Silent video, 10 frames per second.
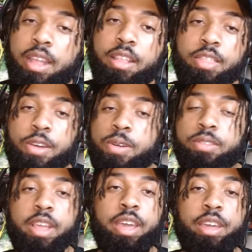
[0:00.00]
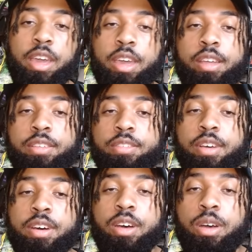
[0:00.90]
And then the third thing
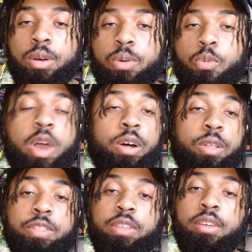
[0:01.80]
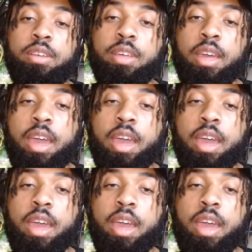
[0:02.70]
is uh, wealth